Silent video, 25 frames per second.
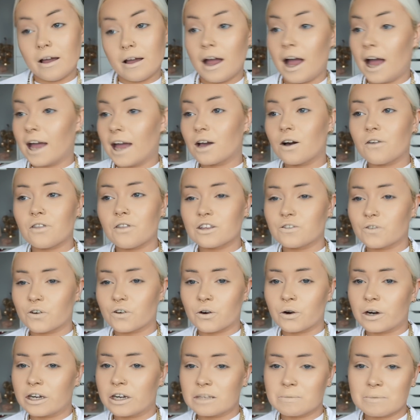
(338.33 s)
I got this for
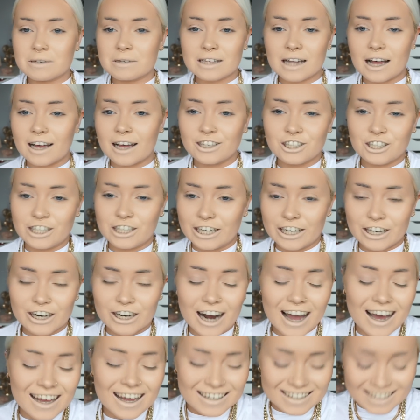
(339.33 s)
Christmas last year,
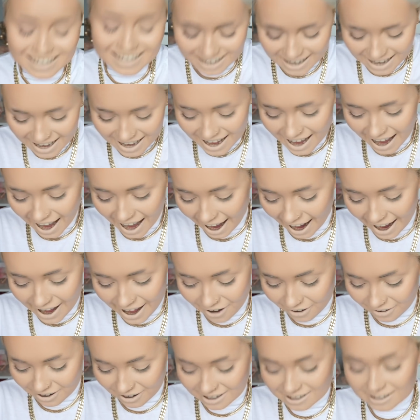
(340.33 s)
and I
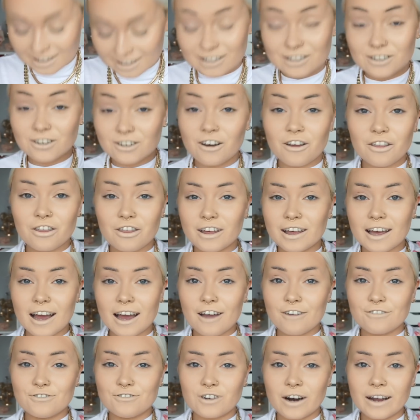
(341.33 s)
honestly do not think I
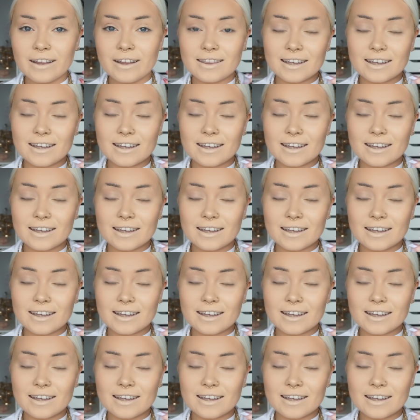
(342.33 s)
have tried